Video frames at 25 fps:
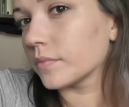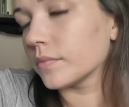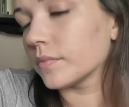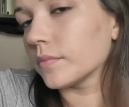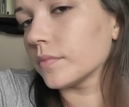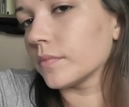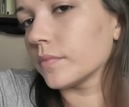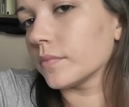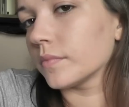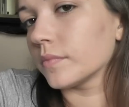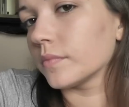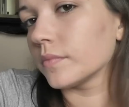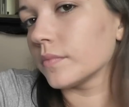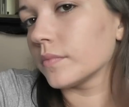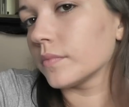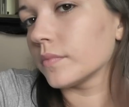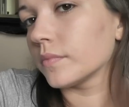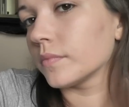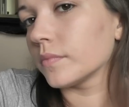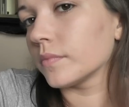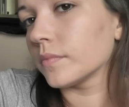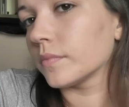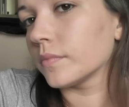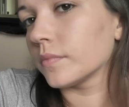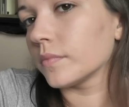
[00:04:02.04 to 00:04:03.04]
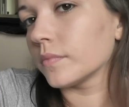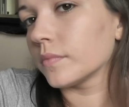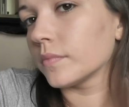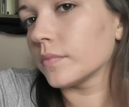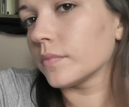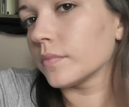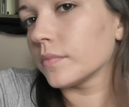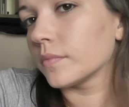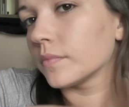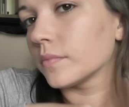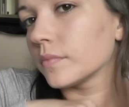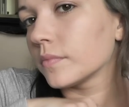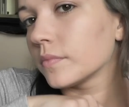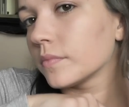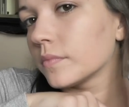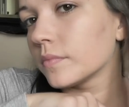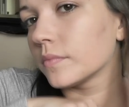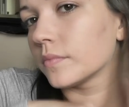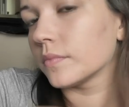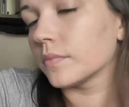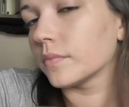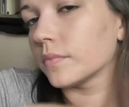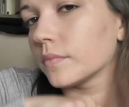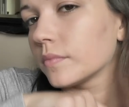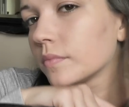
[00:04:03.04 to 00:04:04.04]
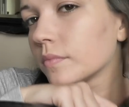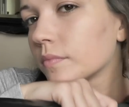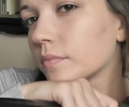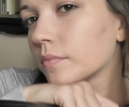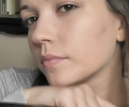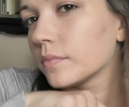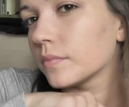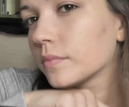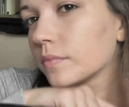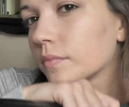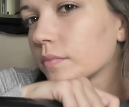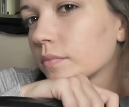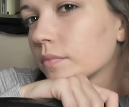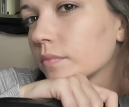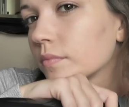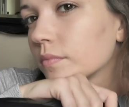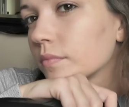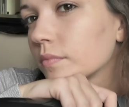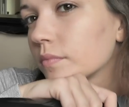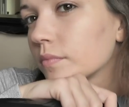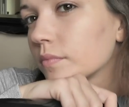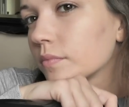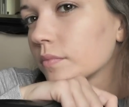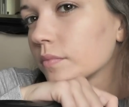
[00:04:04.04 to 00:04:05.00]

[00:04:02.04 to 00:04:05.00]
(silence)